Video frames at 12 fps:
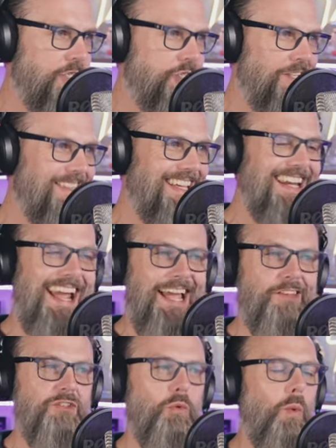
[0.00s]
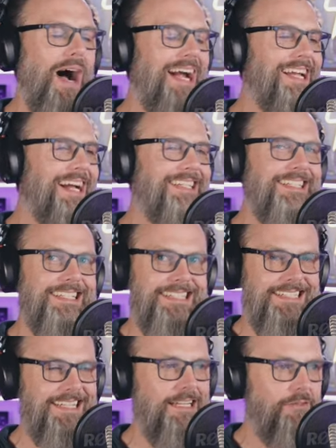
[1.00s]
She then asked why I
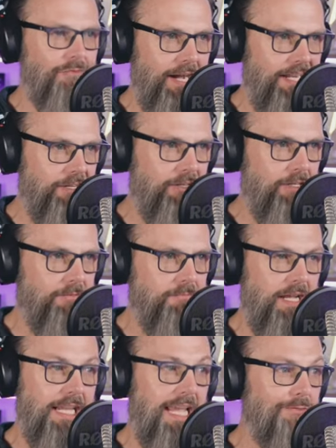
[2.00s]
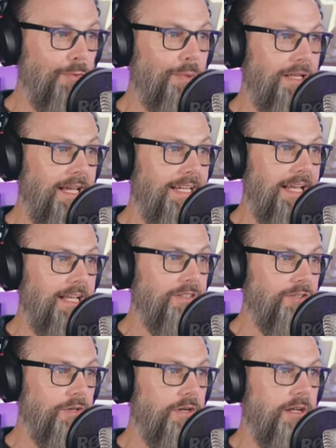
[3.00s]
didn't invite her. I gave a polite
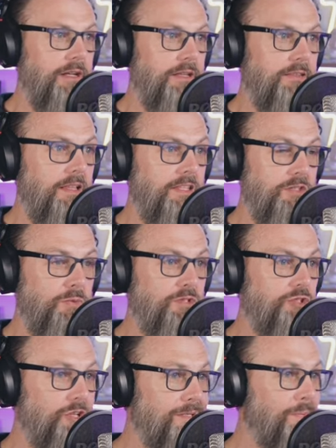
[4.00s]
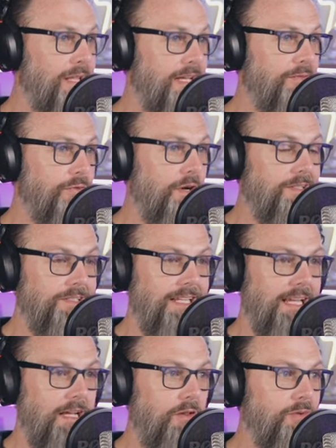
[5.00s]
answer that this was just planned for us
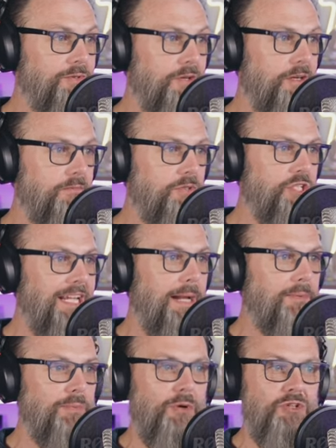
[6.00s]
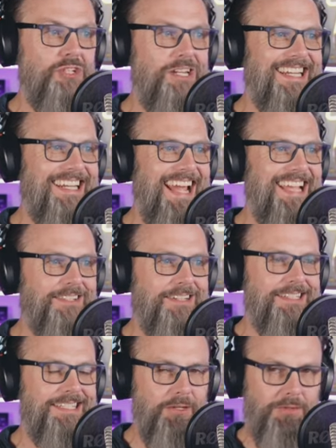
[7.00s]
to get closer. She kept pushing and
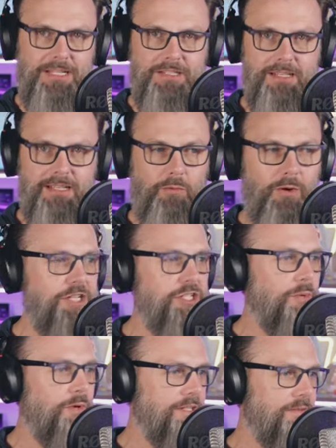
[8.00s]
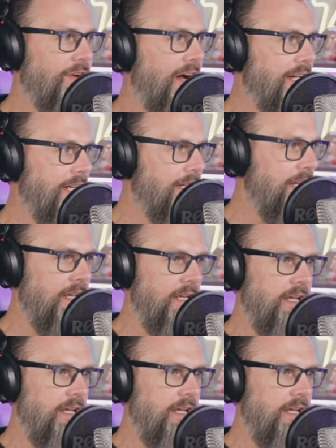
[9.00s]
asked seriously why she wasn't invited.